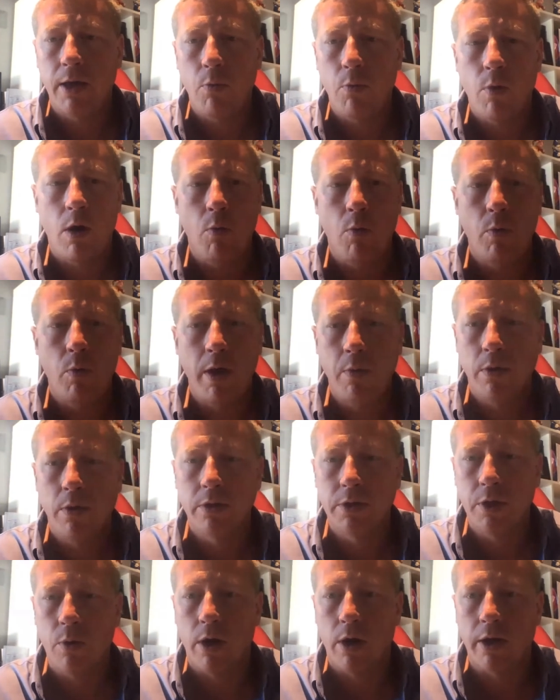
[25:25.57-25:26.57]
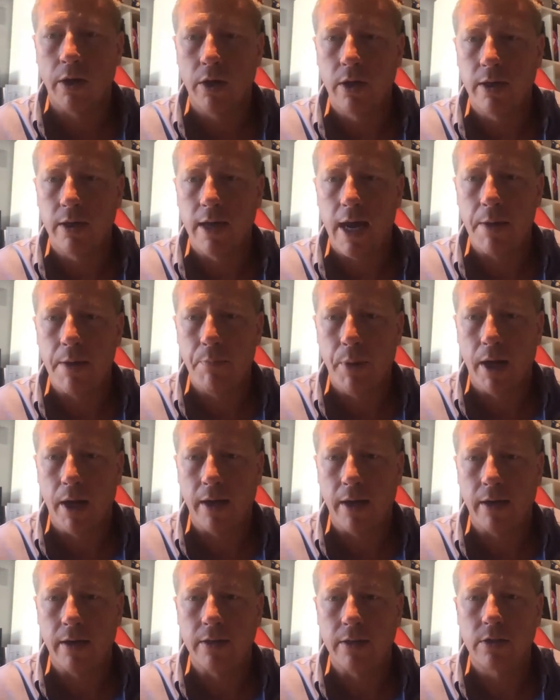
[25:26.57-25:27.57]
typically what we will do on a
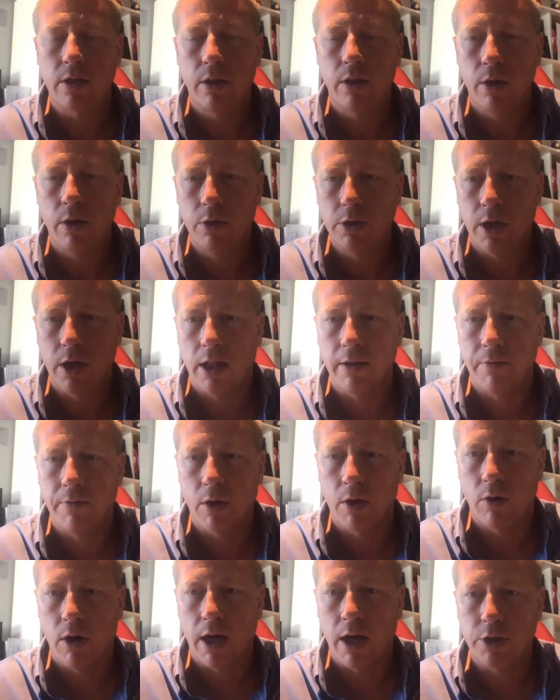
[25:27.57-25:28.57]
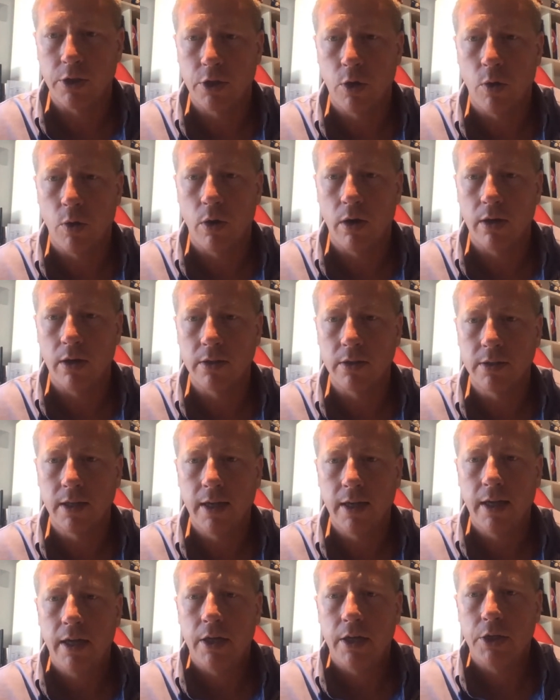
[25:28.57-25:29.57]
good night button is close all of the garage
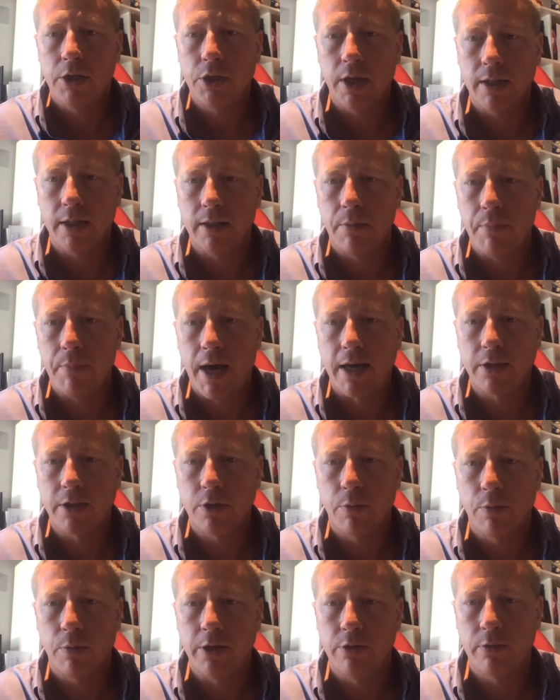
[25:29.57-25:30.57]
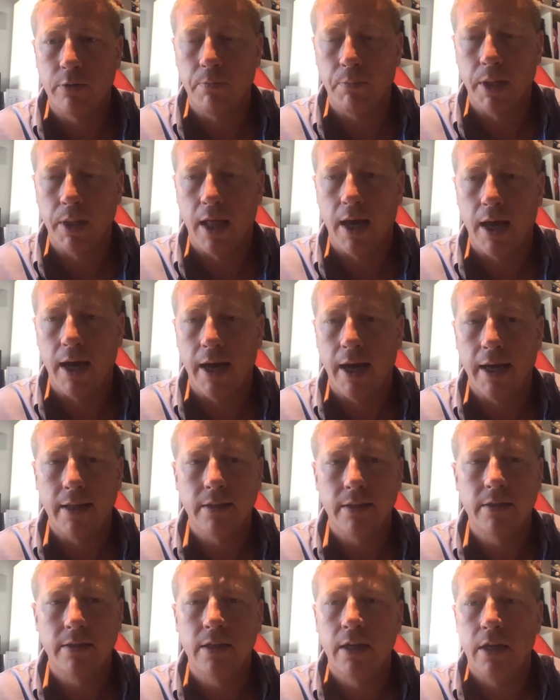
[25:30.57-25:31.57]
doors, shut the master bedroom
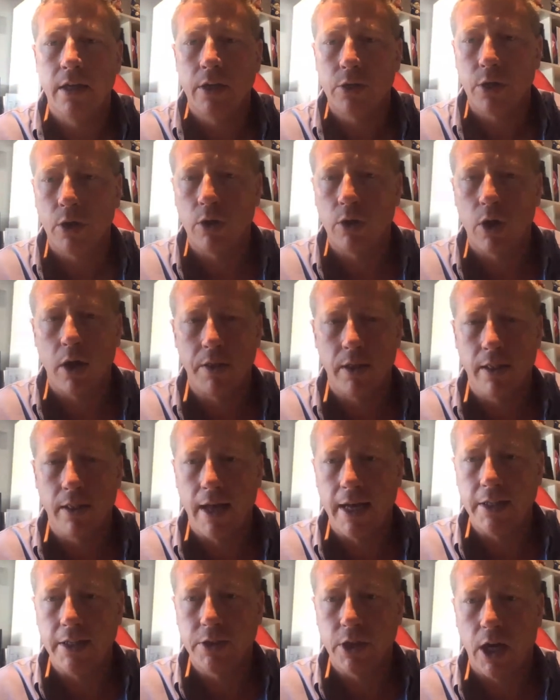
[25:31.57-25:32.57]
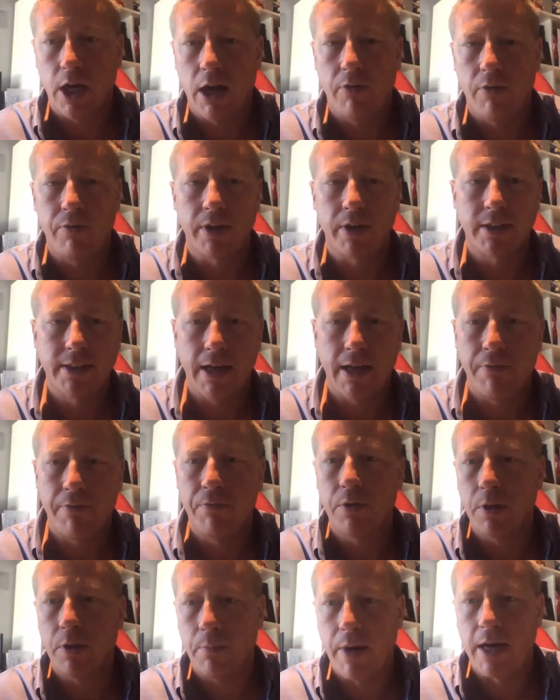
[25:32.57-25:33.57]
blinds, turn all the lights
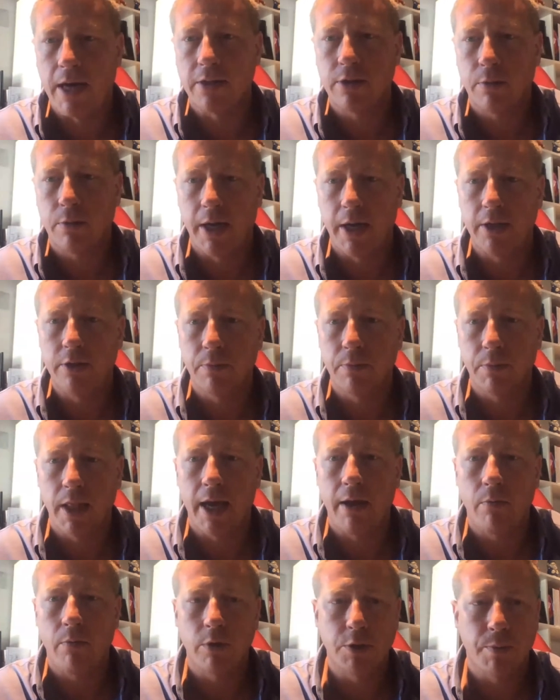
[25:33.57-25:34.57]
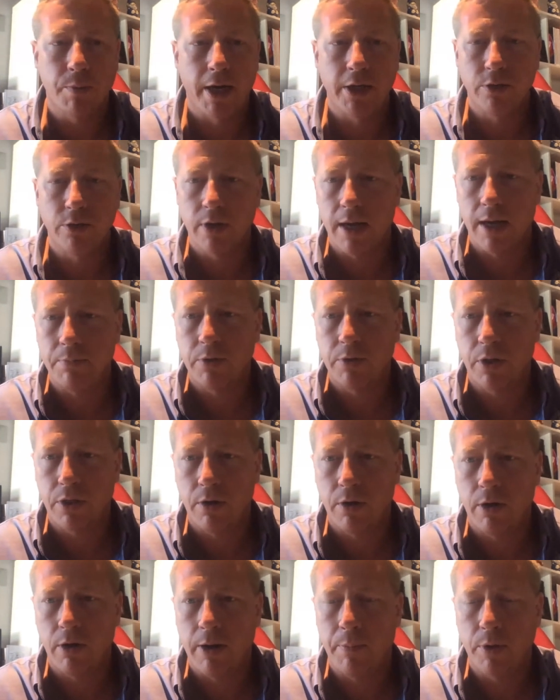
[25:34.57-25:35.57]
off except for the master bedroom light, which might
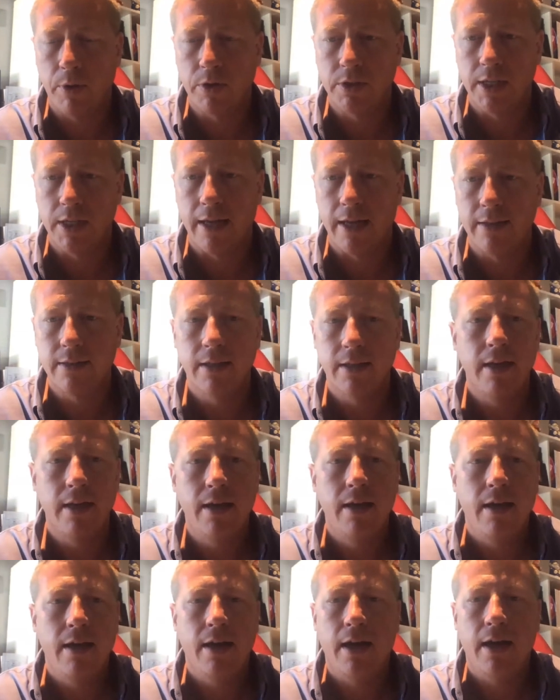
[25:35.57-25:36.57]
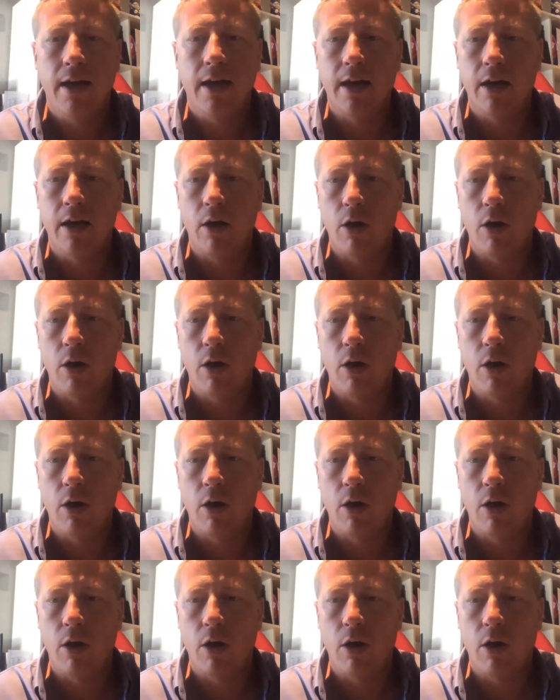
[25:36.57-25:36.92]
drop to 30%,